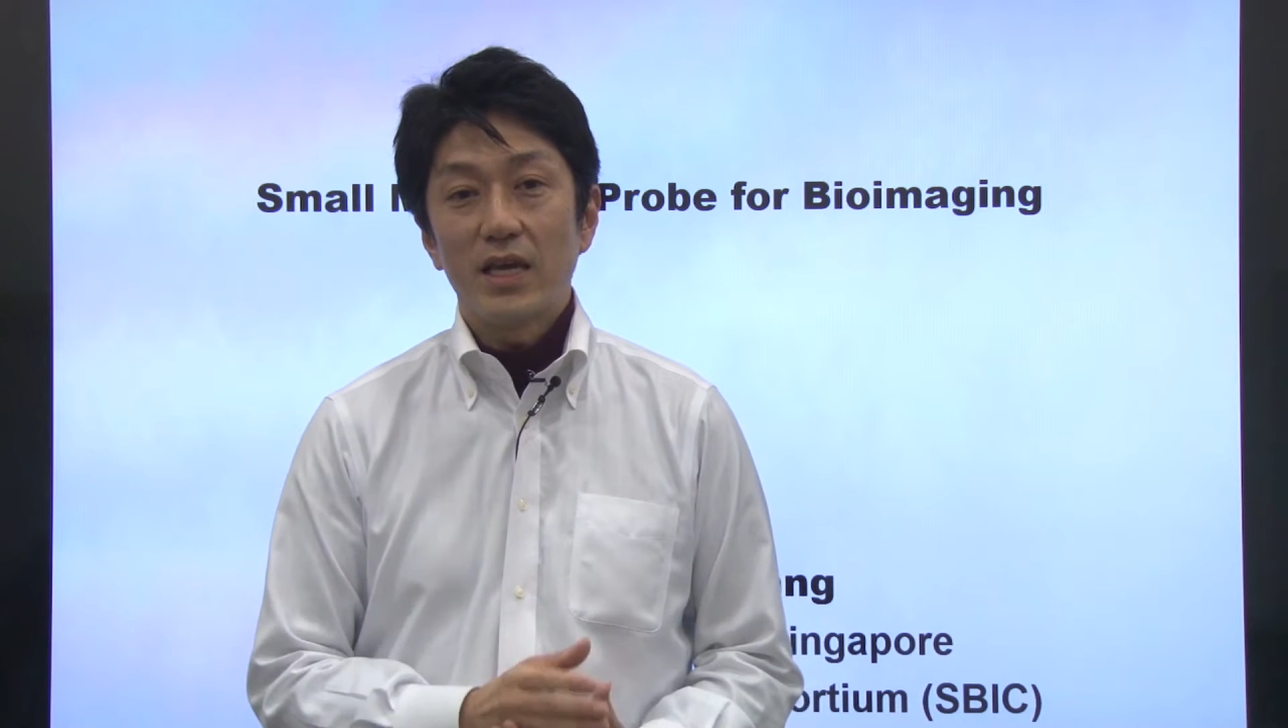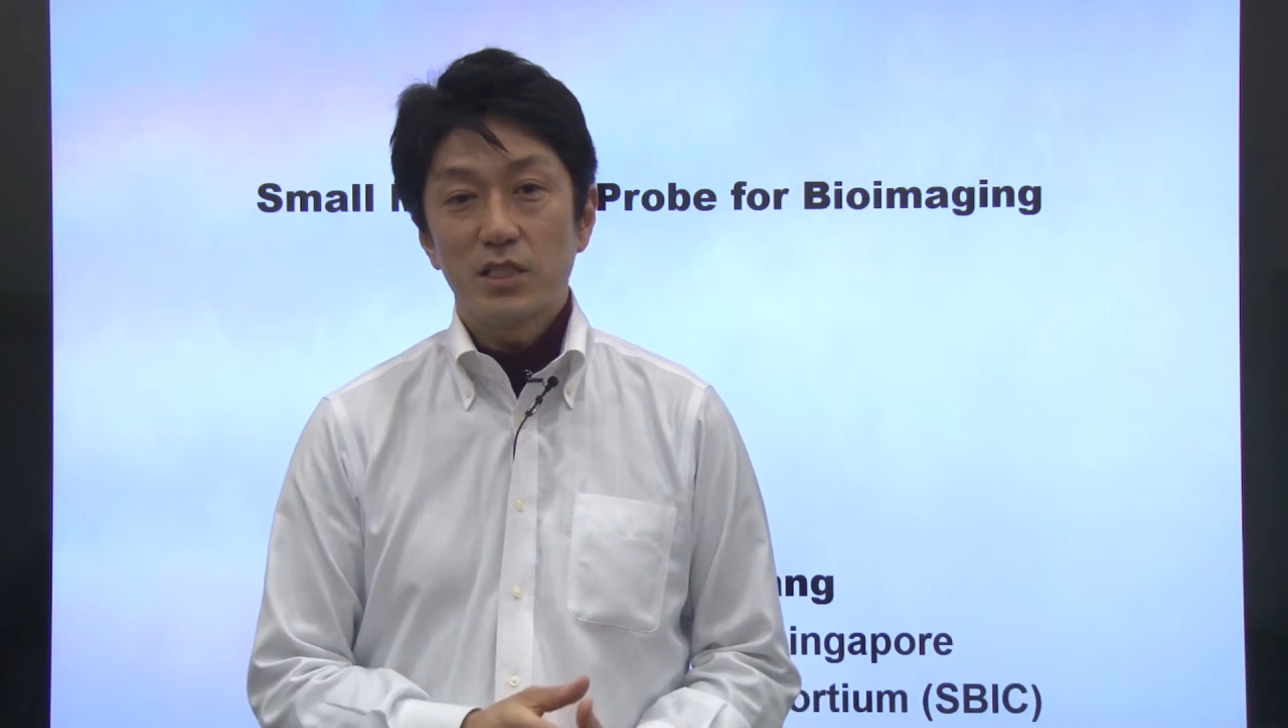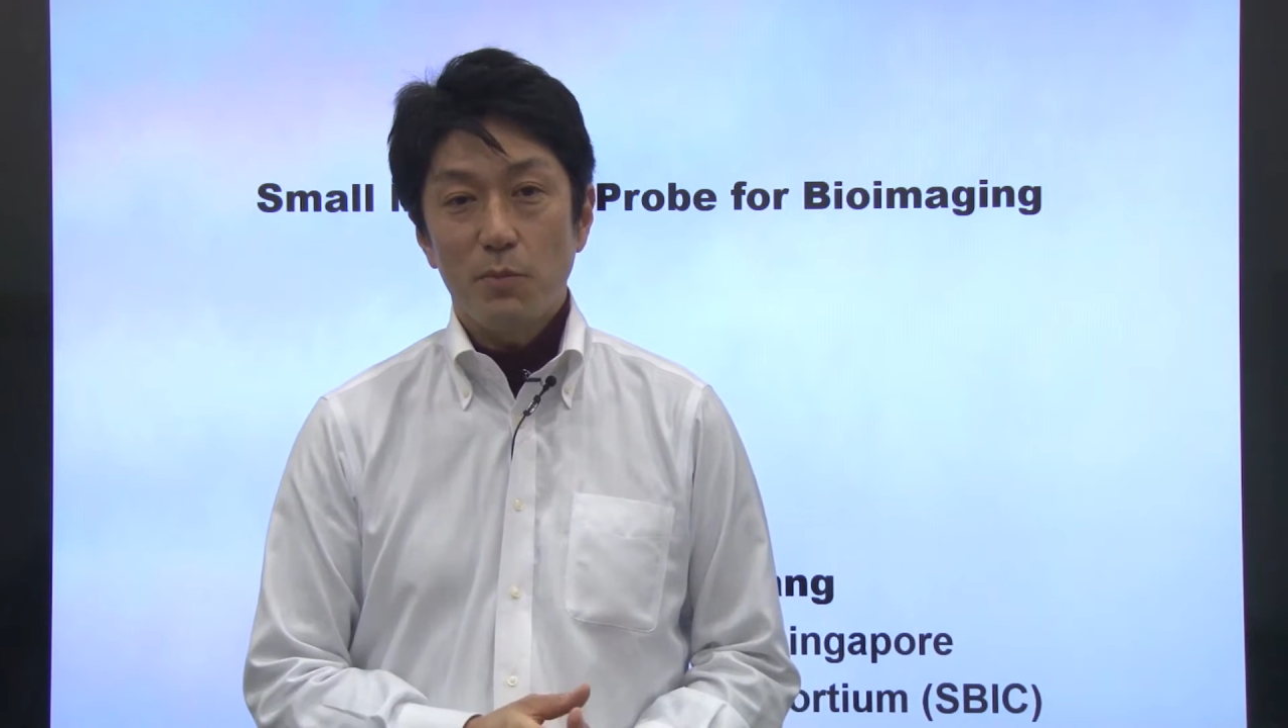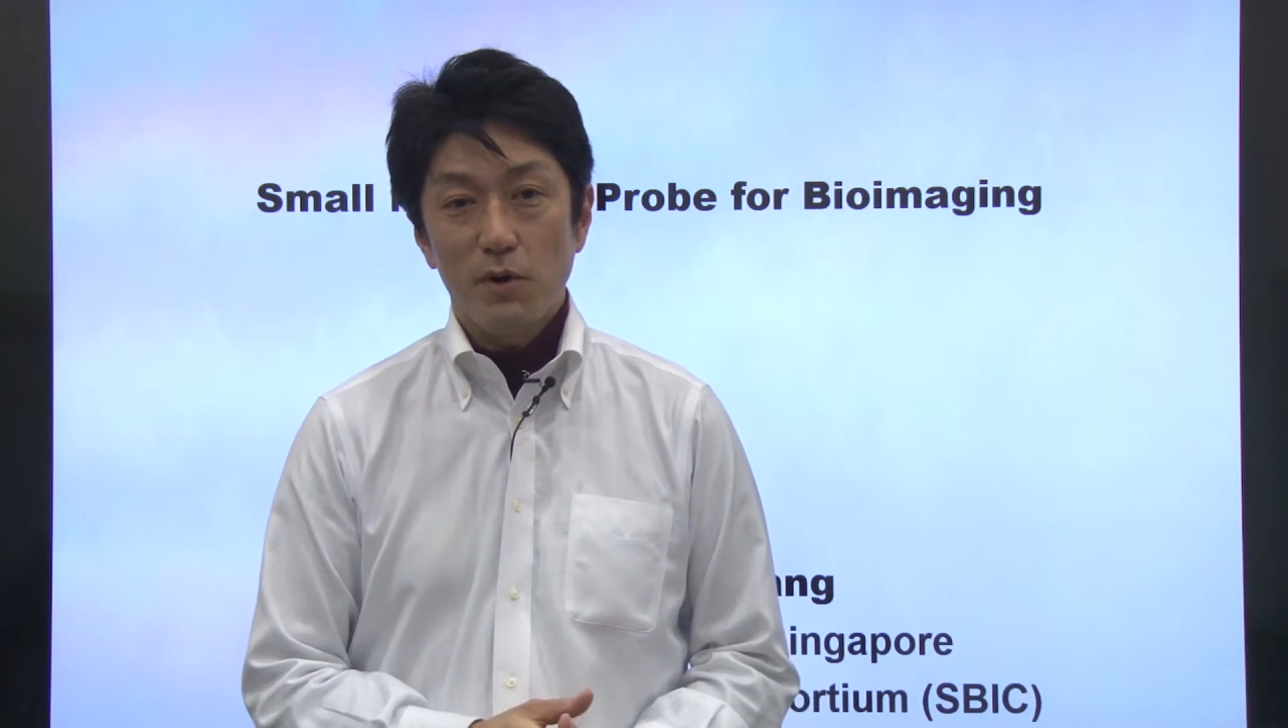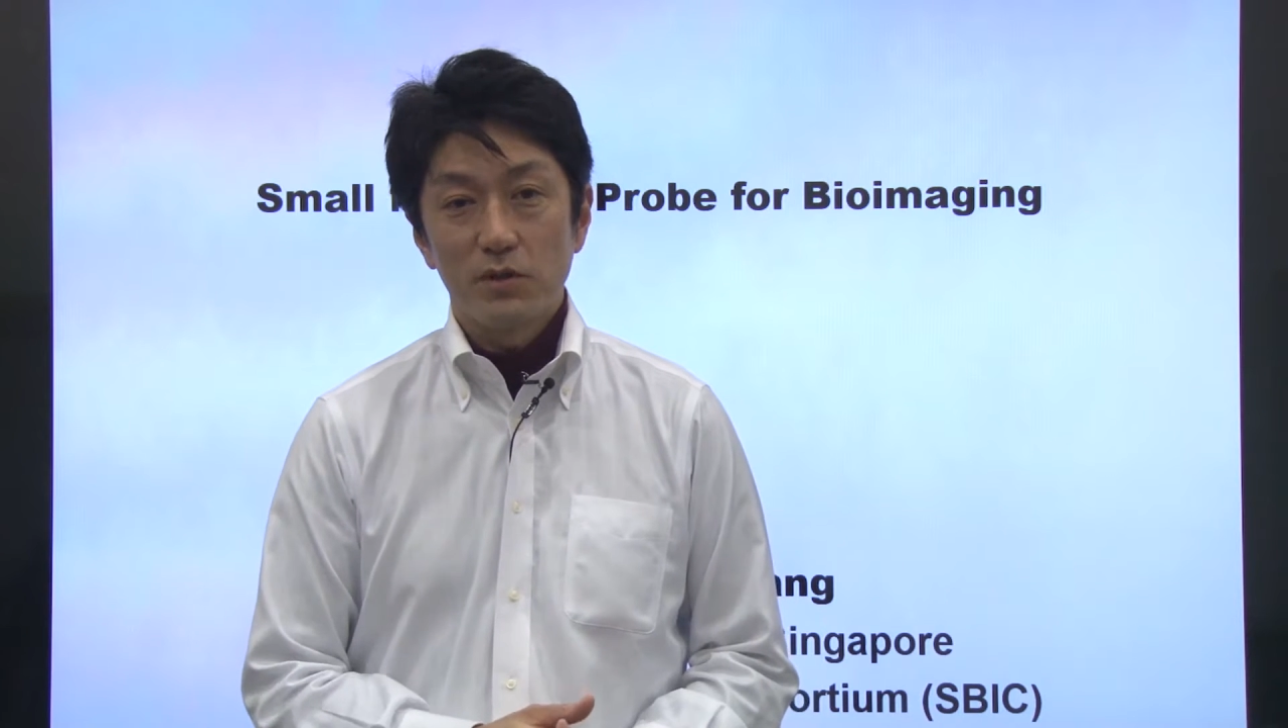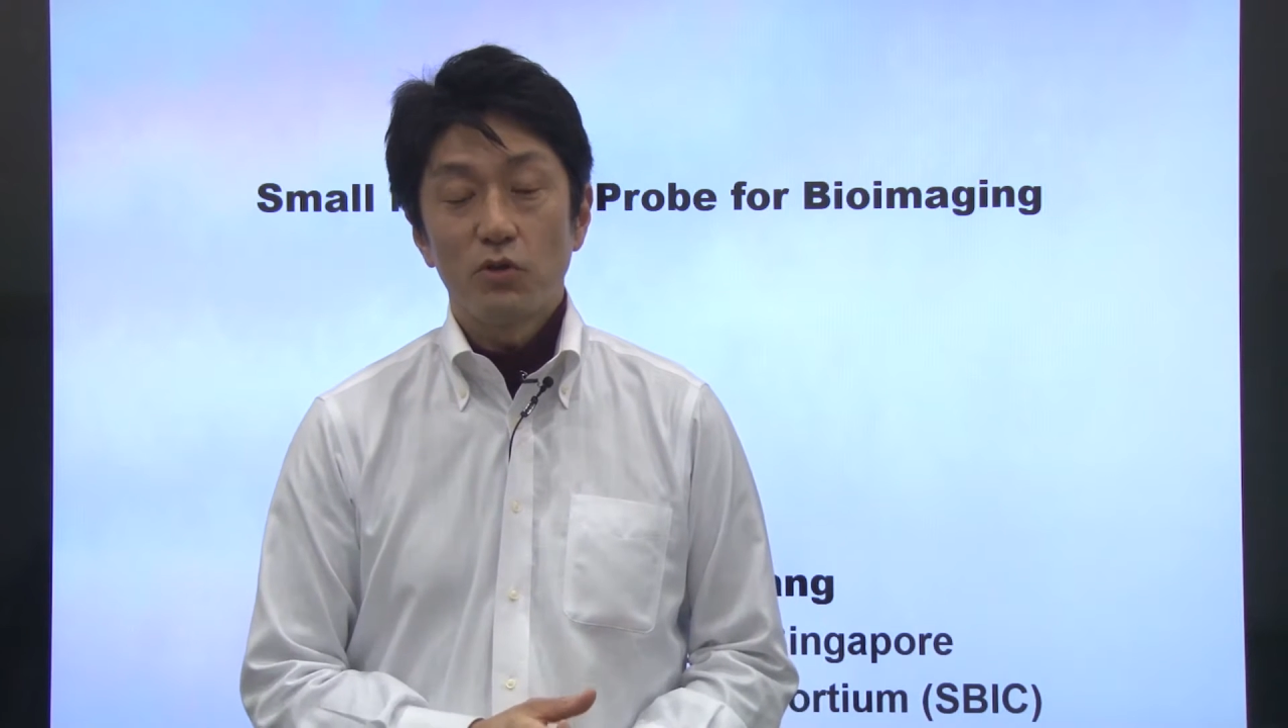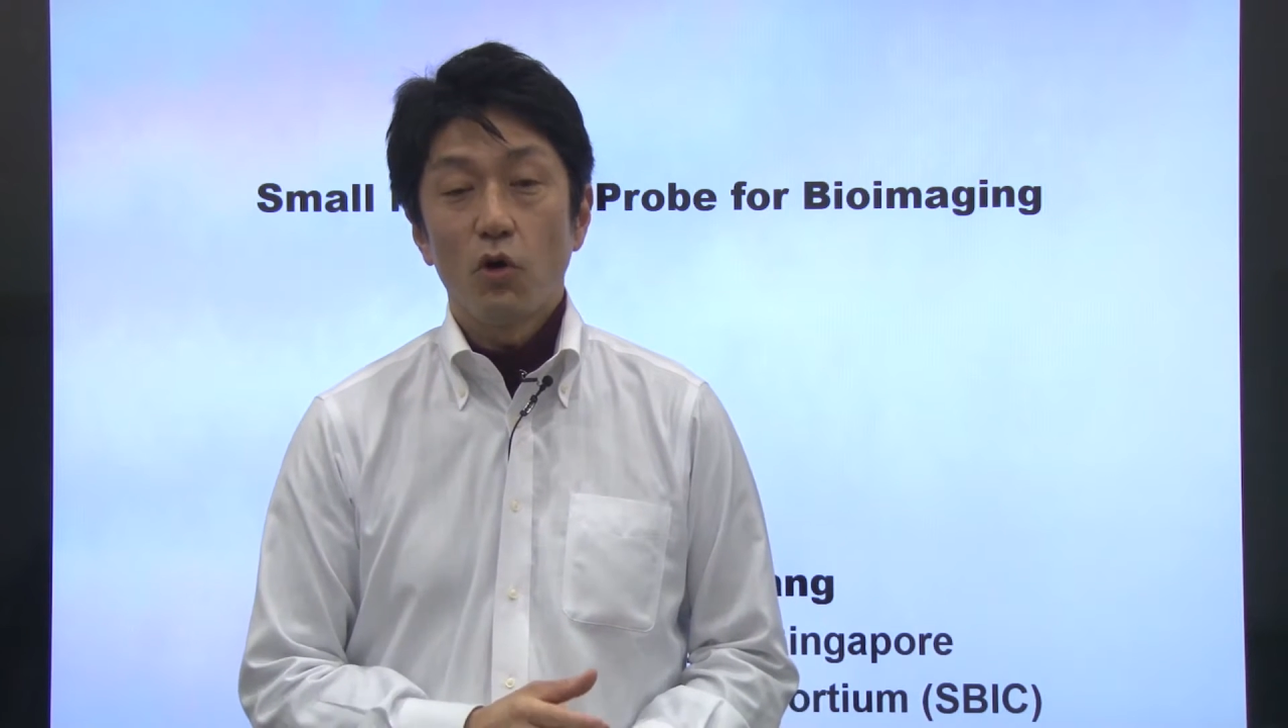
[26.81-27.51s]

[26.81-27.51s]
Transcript: expert